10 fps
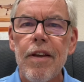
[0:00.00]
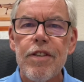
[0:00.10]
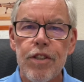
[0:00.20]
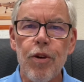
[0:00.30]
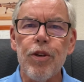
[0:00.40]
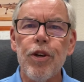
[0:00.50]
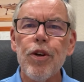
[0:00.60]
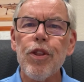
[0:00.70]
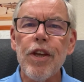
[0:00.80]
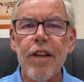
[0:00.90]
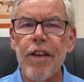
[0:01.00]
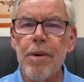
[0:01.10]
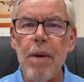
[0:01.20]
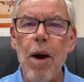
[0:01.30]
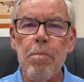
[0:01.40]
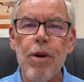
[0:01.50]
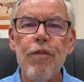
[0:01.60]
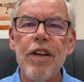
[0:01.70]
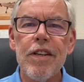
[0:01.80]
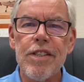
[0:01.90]
So you're thinking about
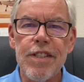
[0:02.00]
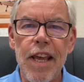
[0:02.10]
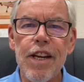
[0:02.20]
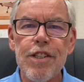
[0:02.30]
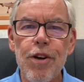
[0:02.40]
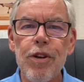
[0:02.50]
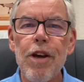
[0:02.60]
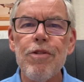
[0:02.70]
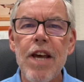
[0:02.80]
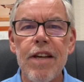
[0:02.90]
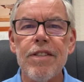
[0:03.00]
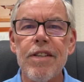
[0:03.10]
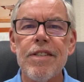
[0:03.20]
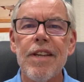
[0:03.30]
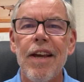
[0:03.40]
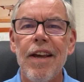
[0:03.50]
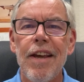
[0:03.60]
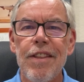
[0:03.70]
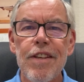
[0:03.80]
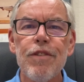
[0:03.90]
moving to San Antonio, Texas.
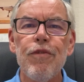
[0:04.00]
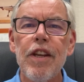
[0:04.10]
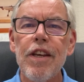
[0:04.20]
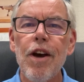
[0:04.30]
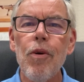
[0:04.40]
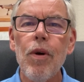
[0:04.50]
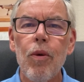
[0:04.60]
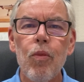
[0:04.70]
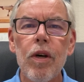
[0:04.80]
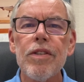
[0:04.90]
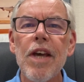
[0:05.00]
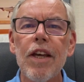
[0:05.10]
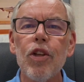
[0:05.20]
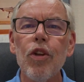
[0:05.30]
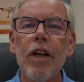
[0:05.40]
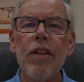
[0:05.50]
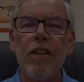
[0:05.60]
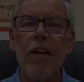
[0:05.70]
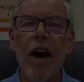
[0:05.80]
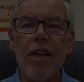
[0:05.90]
In this video, we'll take a look
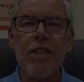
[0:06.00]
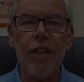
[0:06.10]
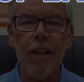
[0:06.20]
at the cost of